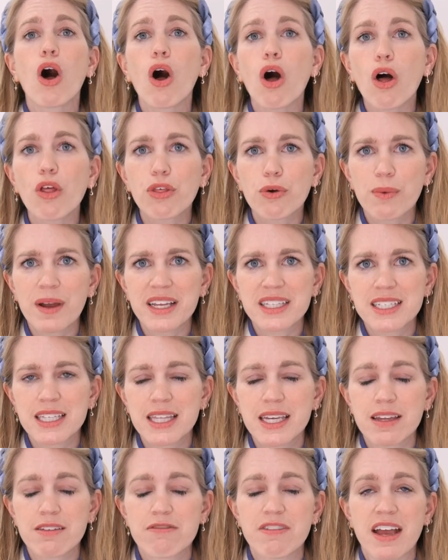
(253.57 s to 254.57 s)
all the way to
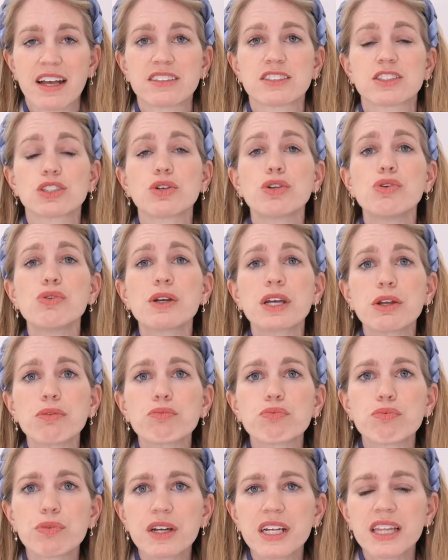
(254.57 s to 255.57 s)
the advanced. So you
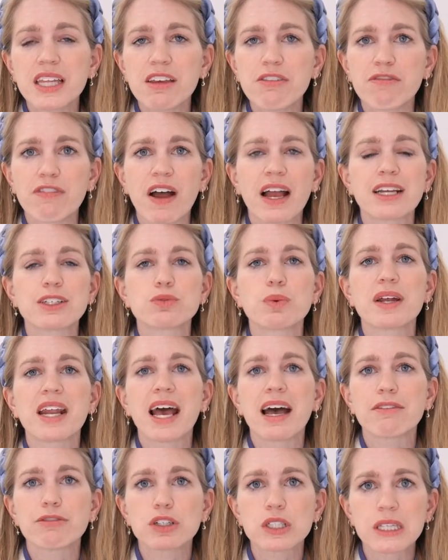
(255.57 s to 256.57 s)
can really find
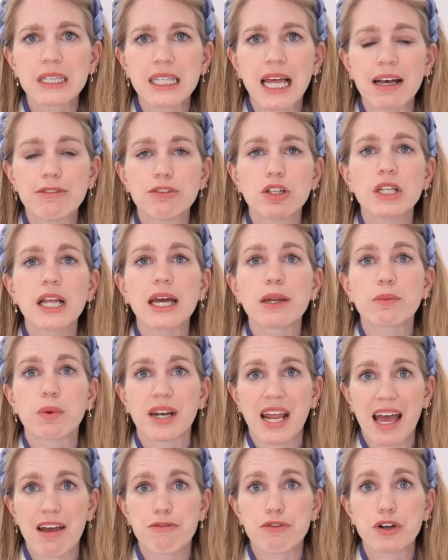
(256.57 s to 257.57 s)
whatever level and
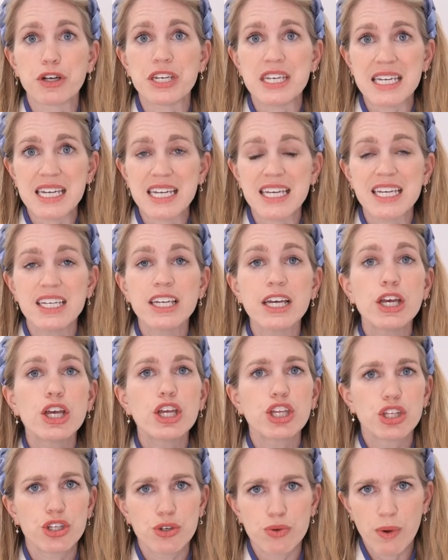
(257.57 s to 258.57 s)
whatever
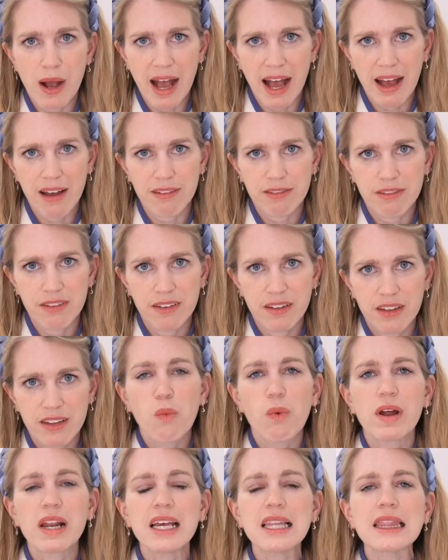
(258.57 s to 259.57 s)
need you have.
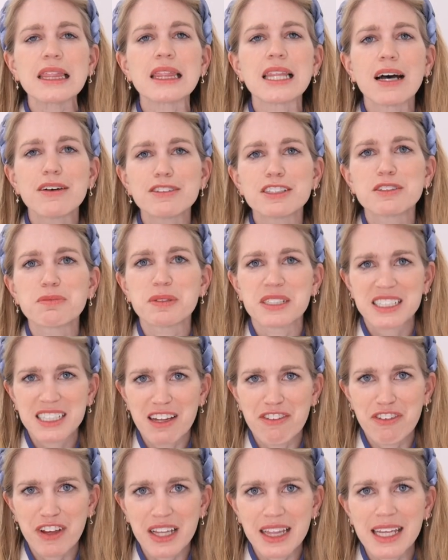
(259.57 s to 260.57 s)
What I love
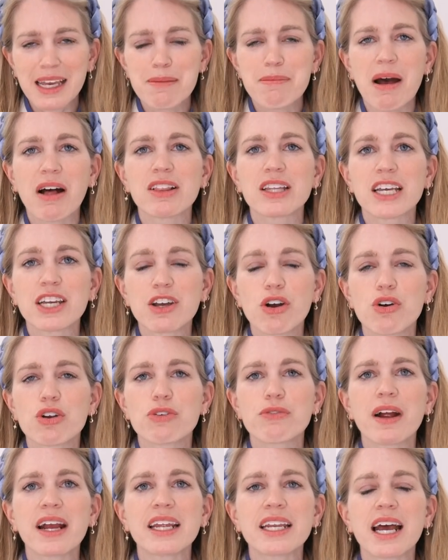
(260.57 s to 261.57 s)
specifically about
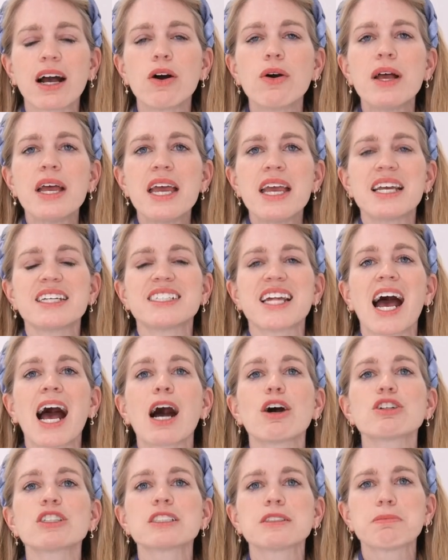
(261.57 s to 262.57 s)
Lingoda right now is
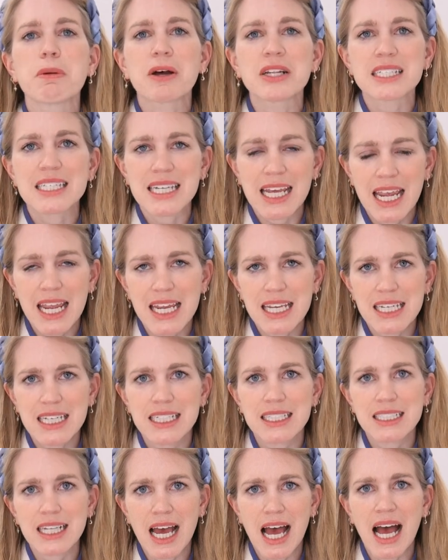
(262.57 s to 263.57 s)
how
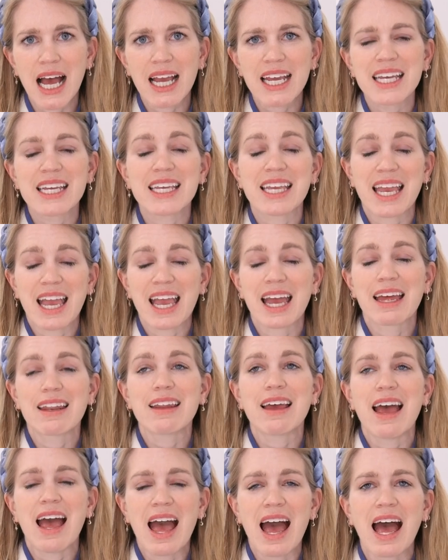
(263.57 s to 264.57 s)
spontaneous I
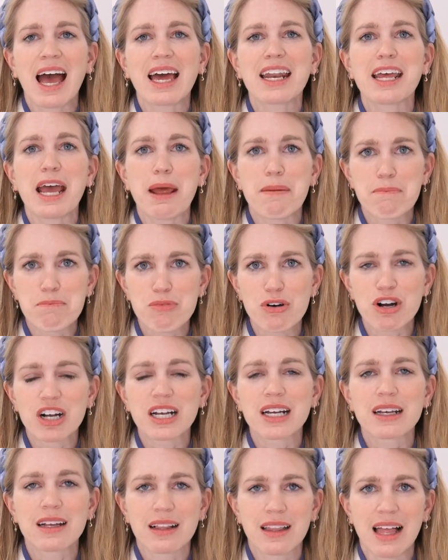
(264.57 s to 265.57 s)
can add and
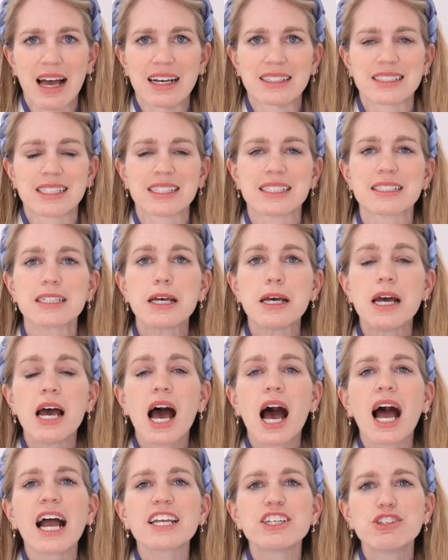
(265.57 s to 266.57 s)
book classes.
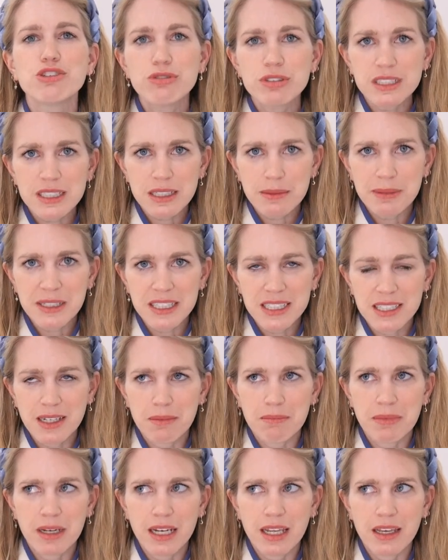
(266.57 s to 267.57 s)
I used to be
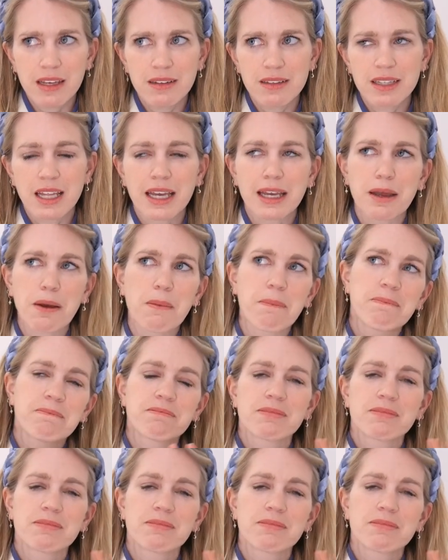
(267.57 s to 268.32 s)
somebody like